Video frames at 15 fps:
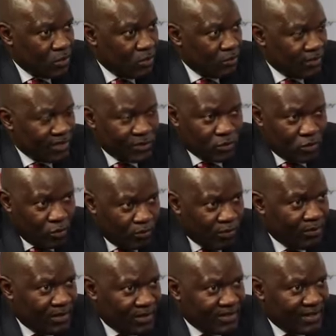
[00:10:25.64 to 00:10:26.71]
So we need to
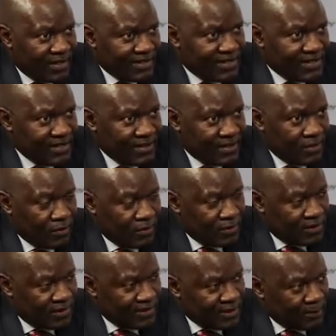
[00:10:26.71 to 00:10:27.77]
complement that
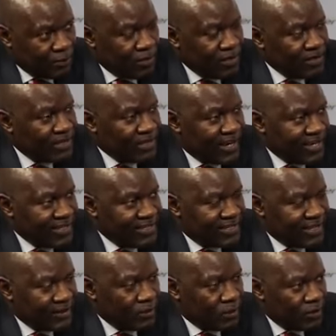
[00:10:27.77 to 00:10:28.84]
with deploying the right
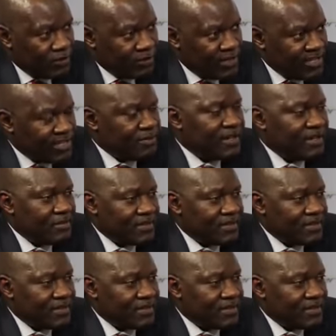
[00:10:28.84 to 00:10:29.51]
technology, which is smart